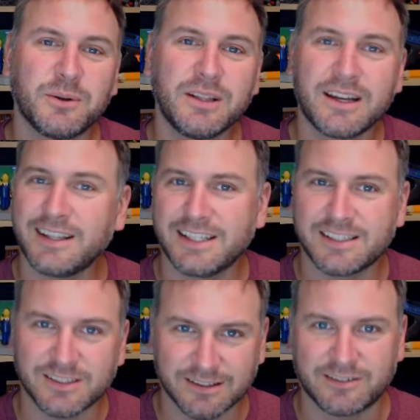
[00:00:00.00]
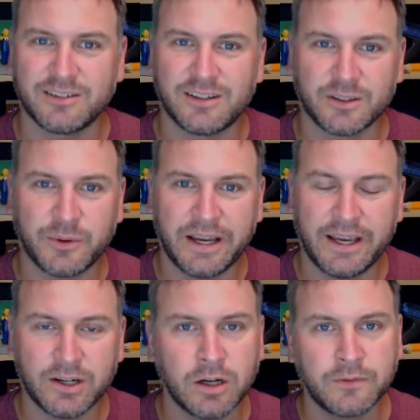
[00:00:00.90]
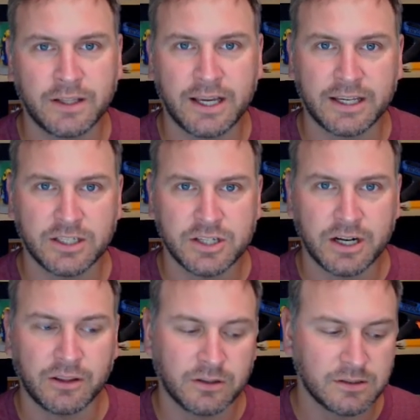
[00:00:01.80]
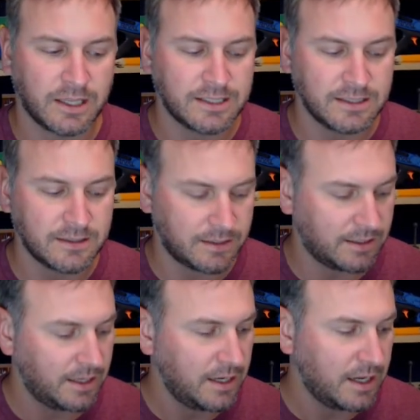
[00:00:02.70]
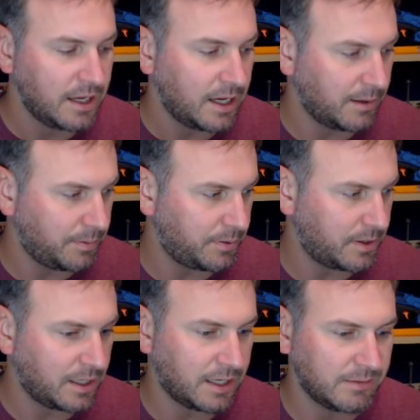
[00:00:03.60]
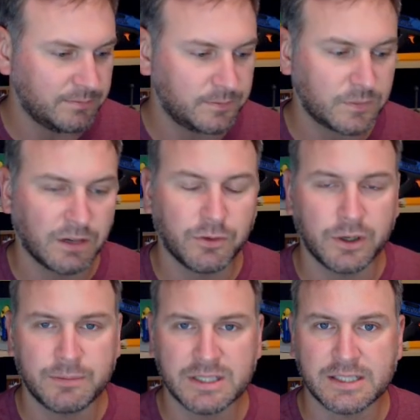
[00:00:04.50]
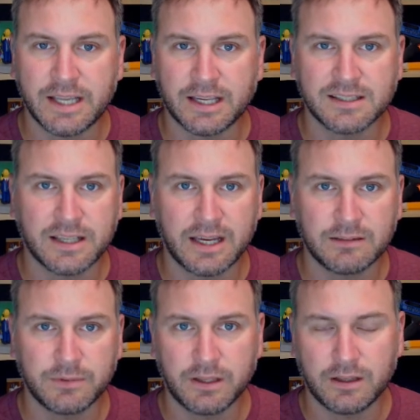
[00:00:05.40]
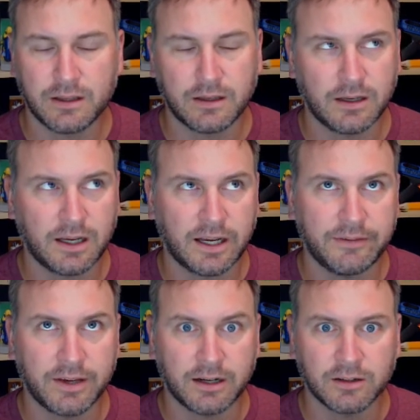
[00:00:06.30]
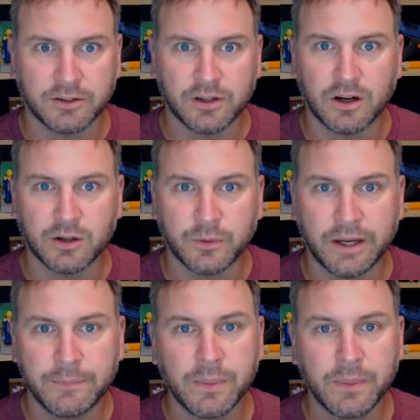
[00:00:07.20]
lot of lessons learned along the way, and hopefully I can share those lessons and help avoid mistakes that I've had to learn the hard way.